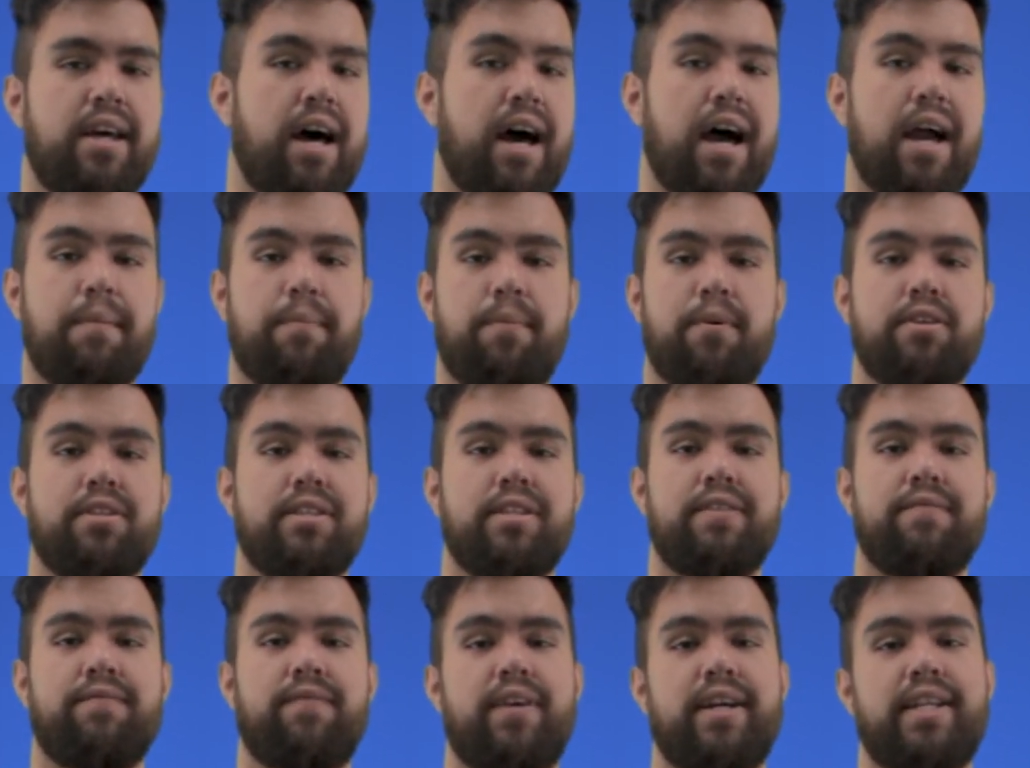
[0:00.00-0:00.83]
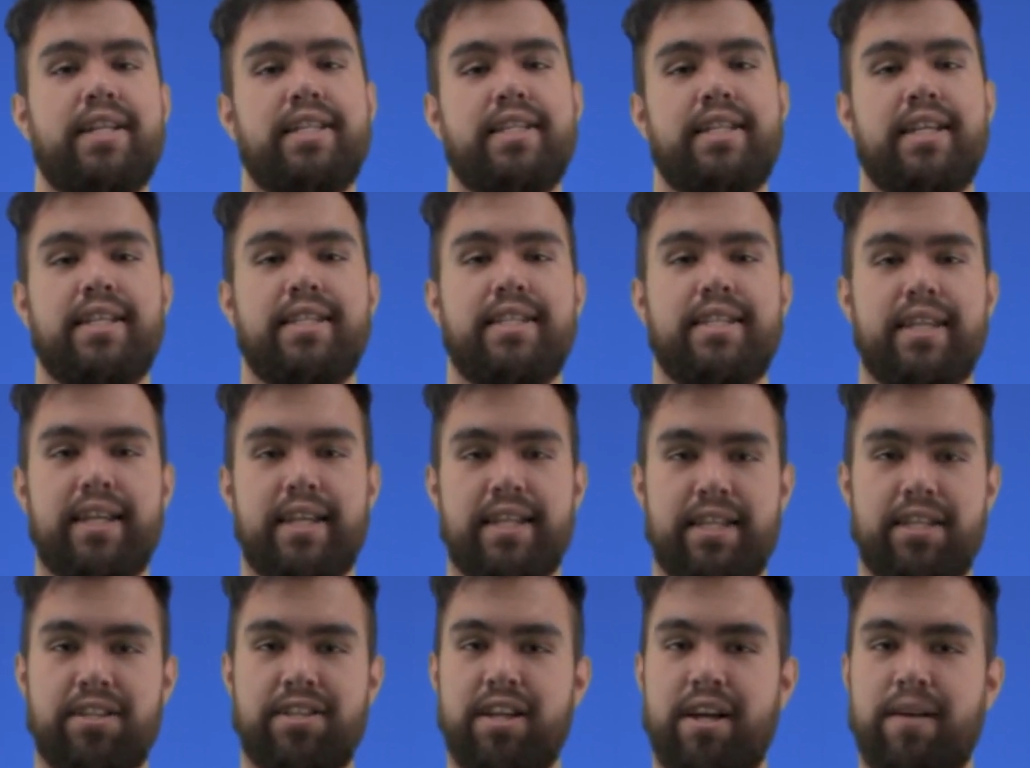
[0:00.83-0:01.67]
I personally find it tends to
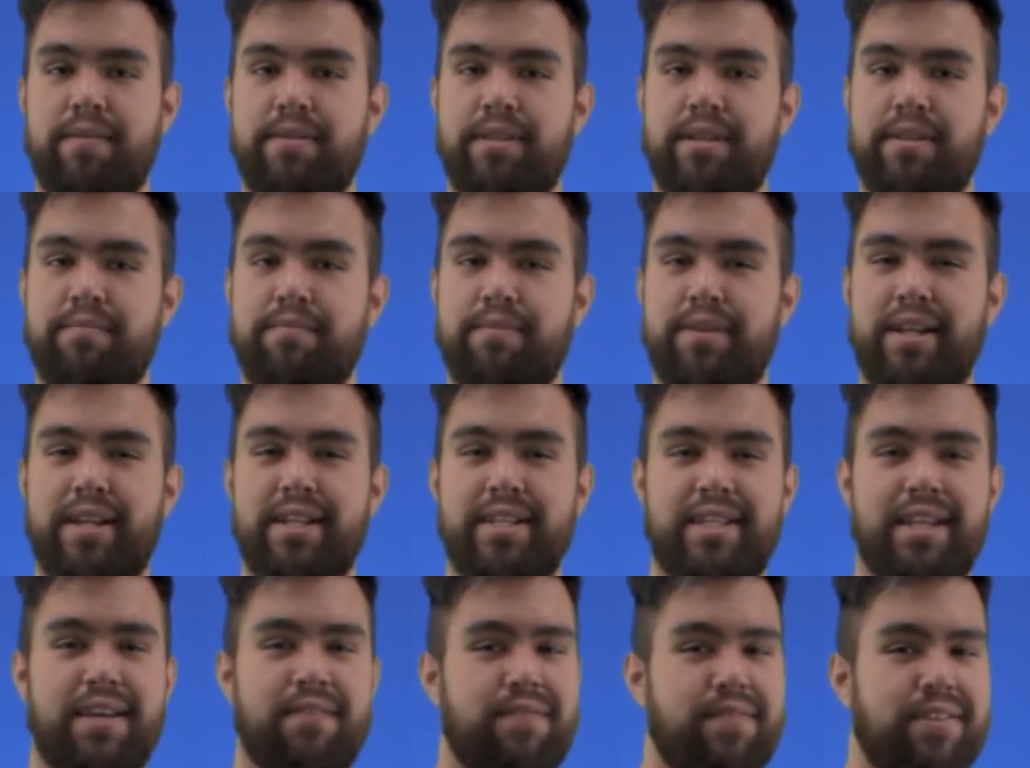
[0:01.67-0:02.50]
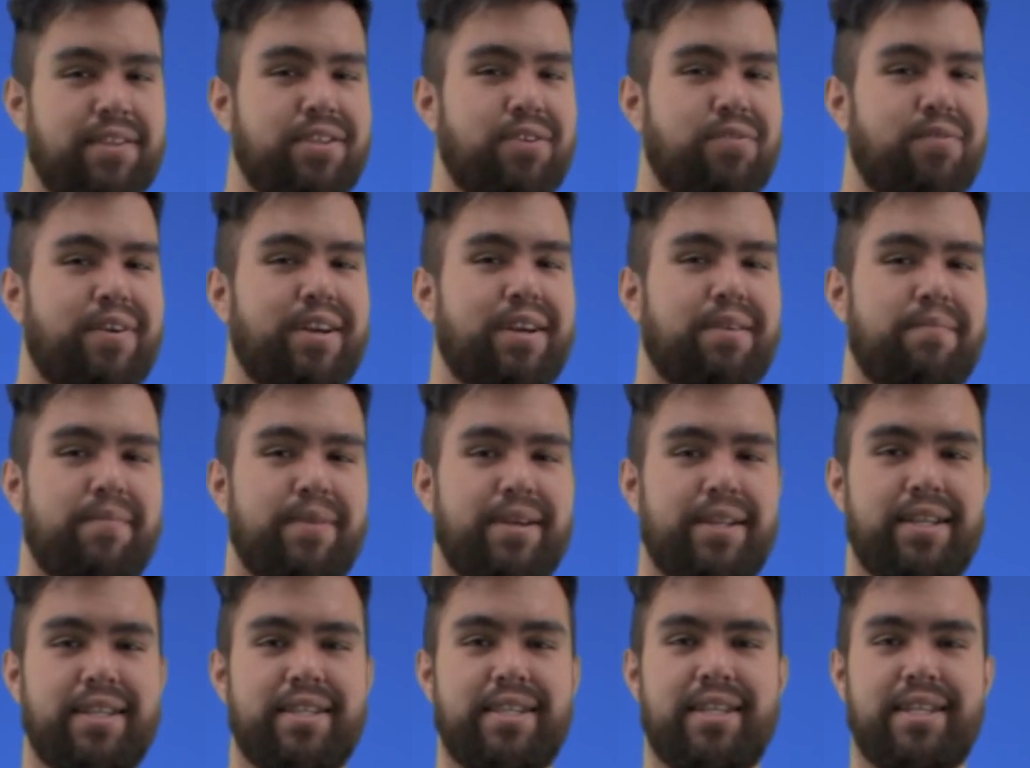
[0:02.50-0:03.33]
get the job done, but I definitely don't
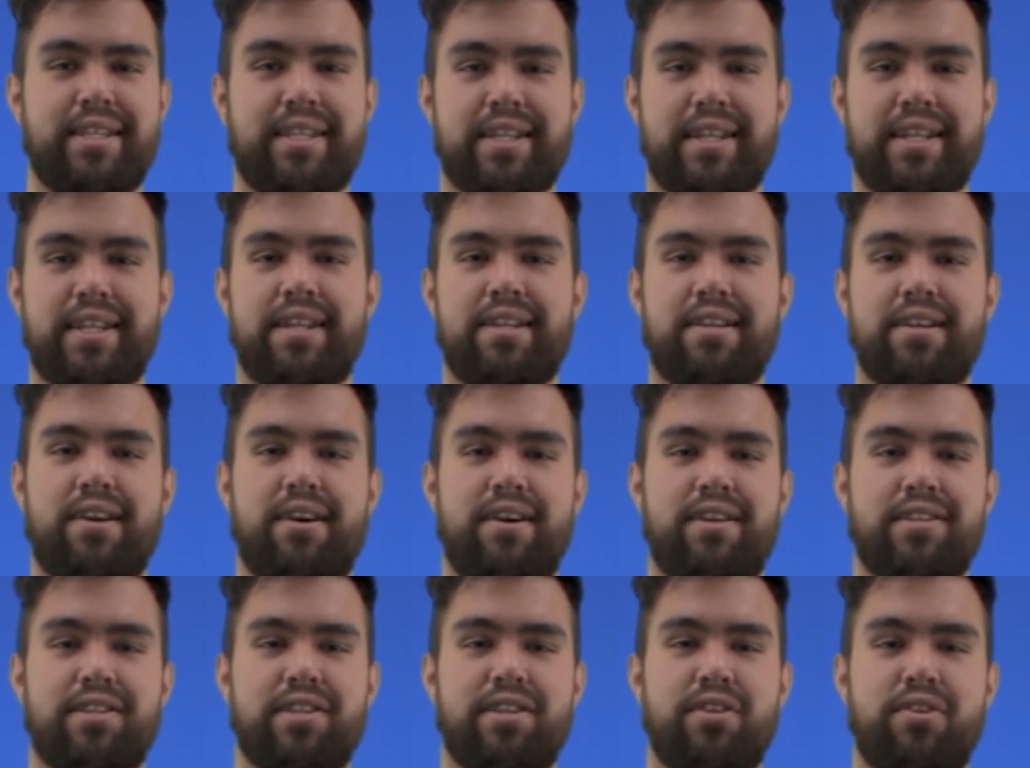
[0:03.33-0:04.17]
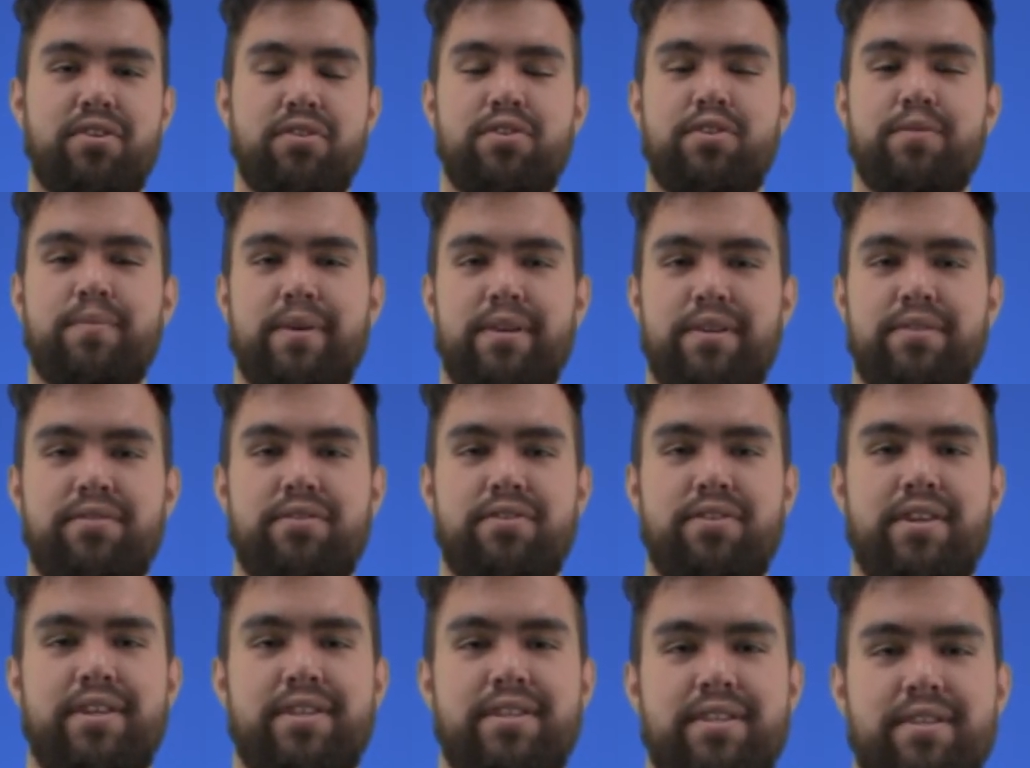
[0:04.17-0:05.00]
recommend it since it can cause a huge amount of
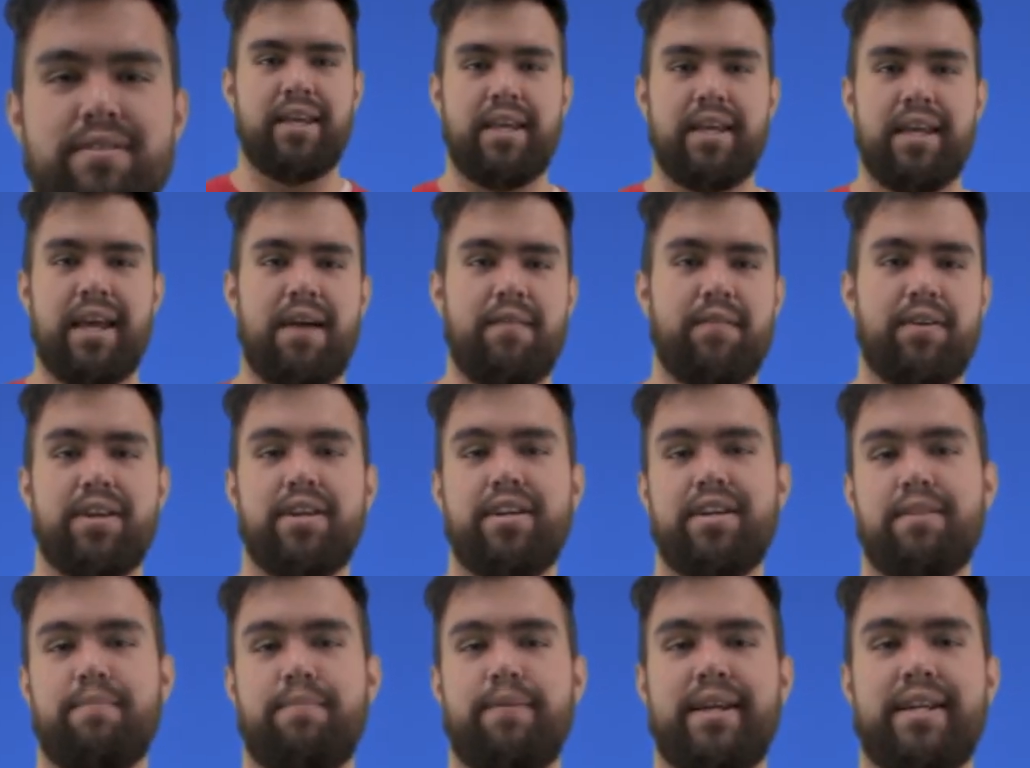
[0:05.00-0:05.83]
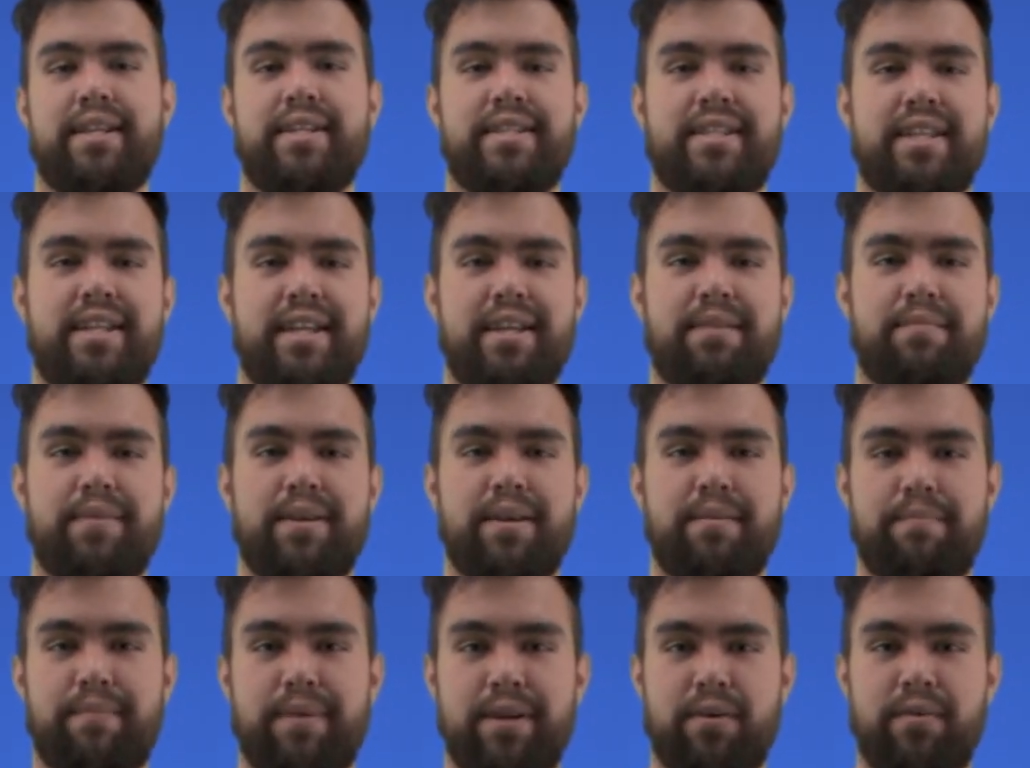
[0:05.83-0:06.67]
stress. Having a good plan of study can be
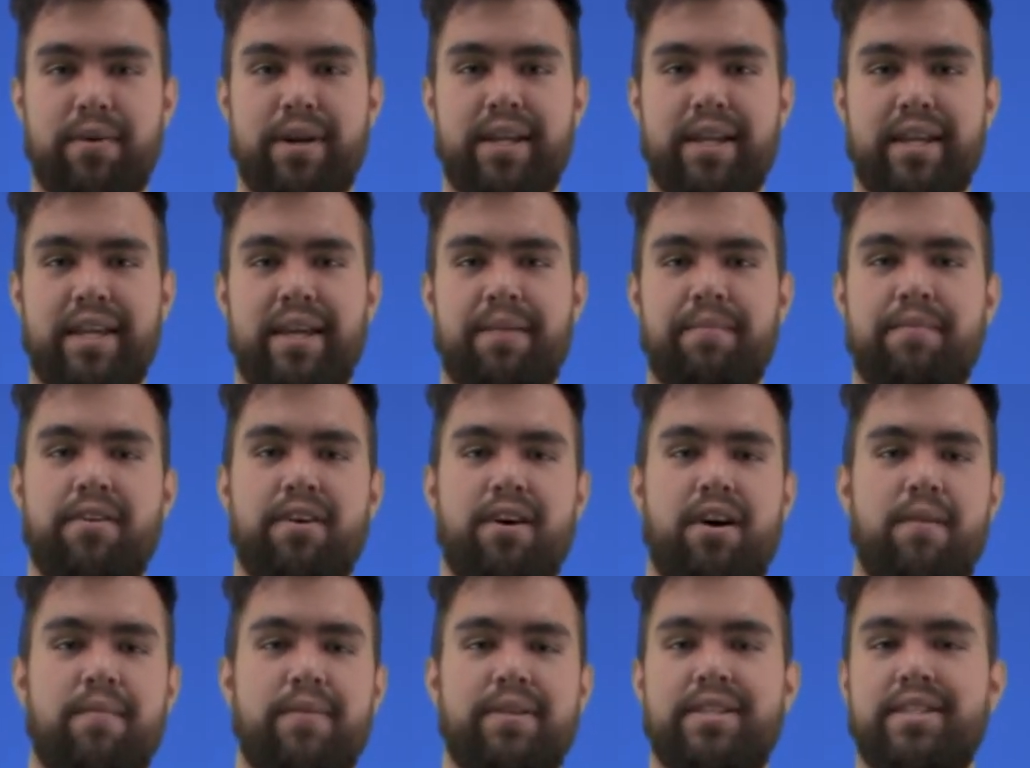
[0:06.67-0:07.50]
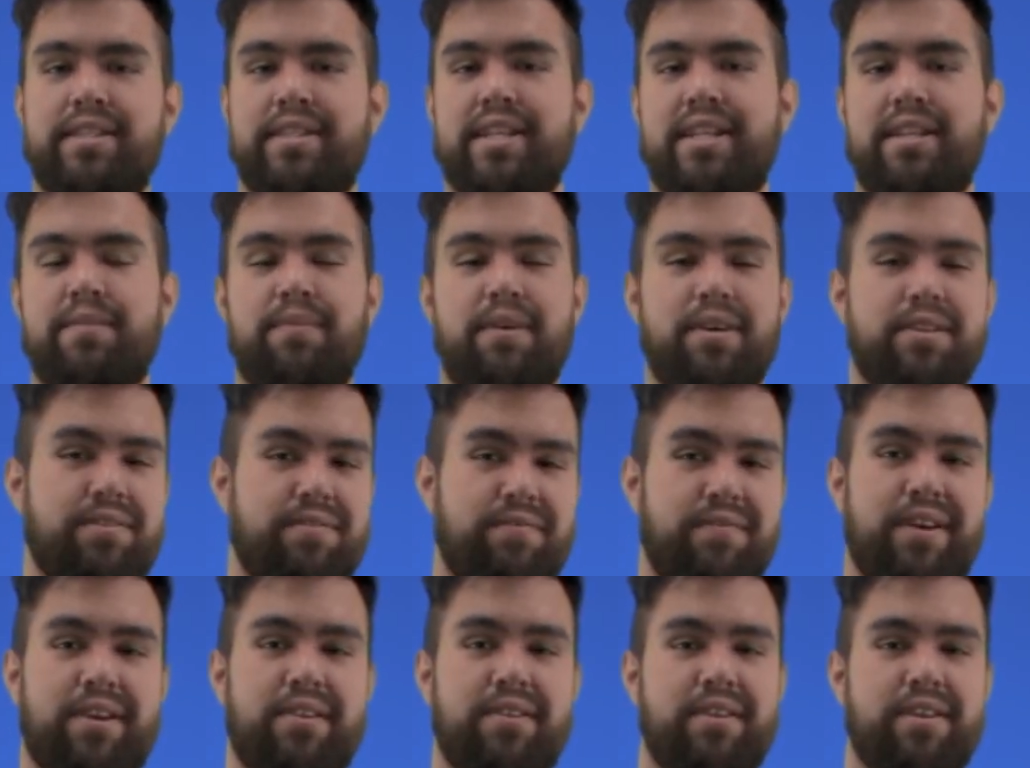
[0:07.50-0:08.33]
a big way to keep calm and sustain a
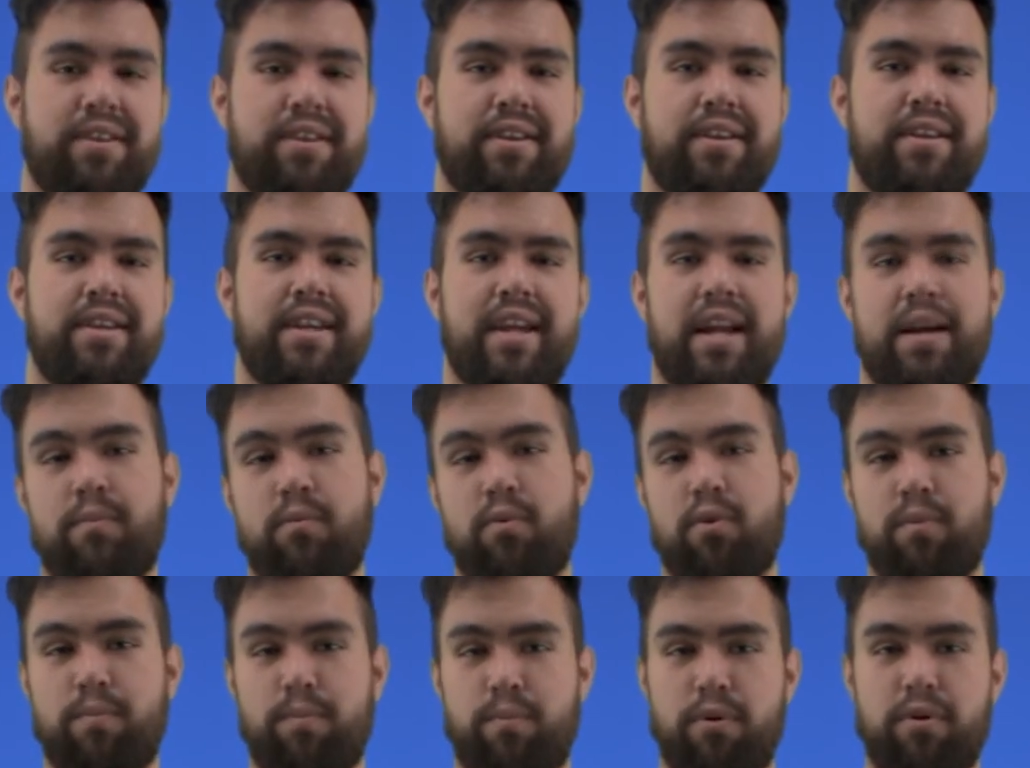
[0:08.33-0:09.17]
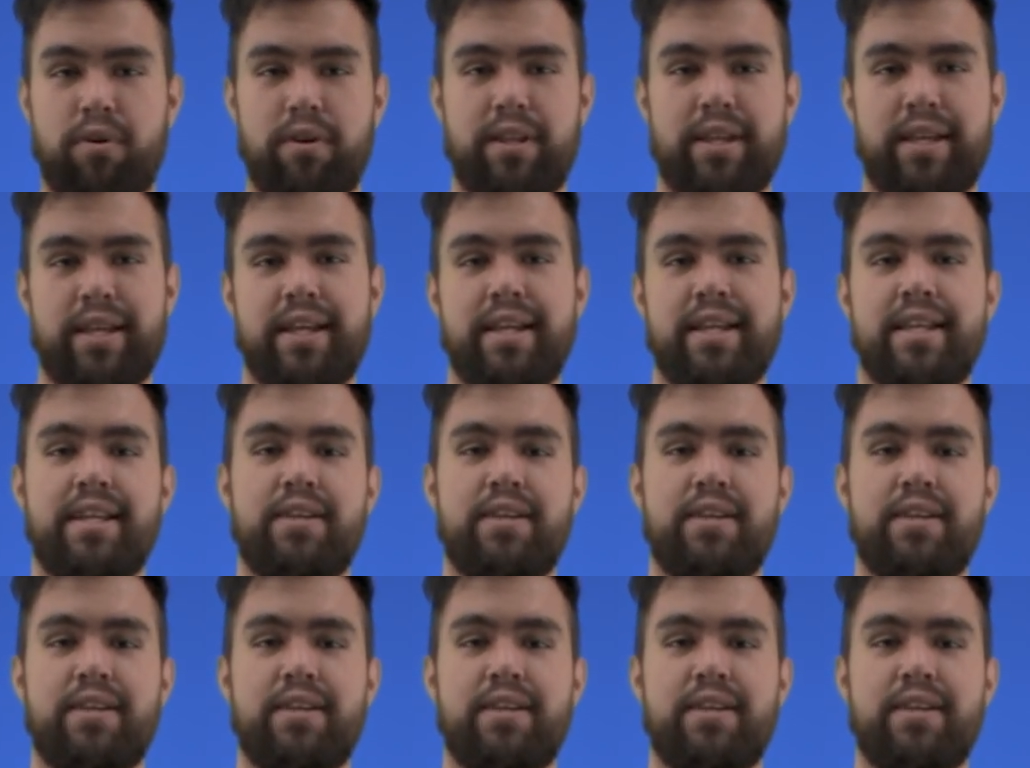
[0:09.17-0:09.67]
positive outlook. And more importantly,